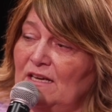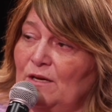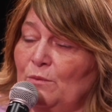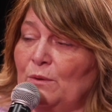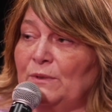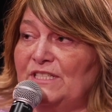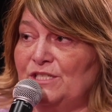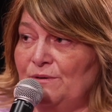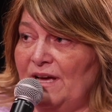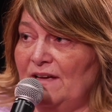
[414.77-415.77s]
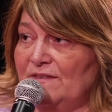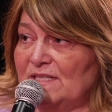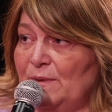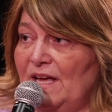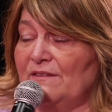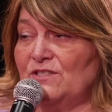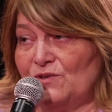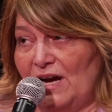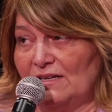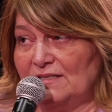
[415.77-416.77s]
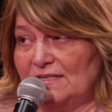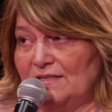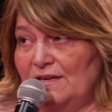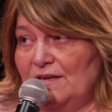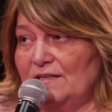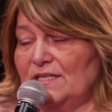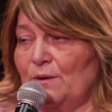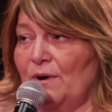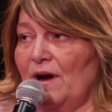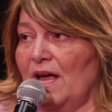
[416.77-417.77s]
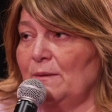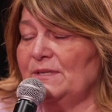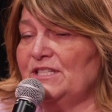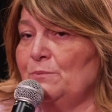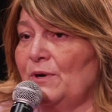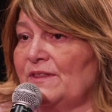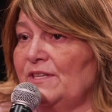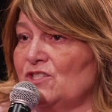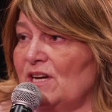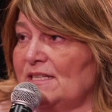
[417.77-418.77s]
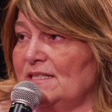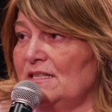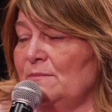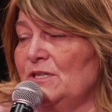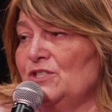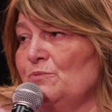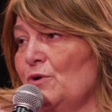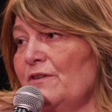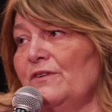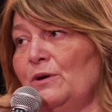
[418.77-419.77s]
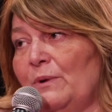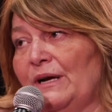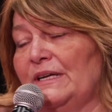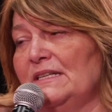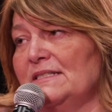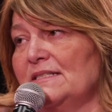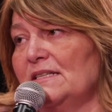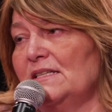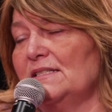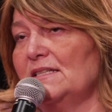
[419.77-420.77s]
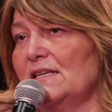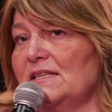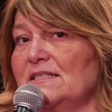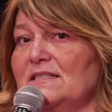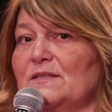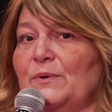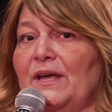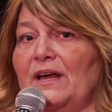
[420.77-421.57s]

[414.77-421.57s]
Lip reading: What we do have is we have trucks. So we're able to bring the trucks to them and do more of an awareness and say, this is what a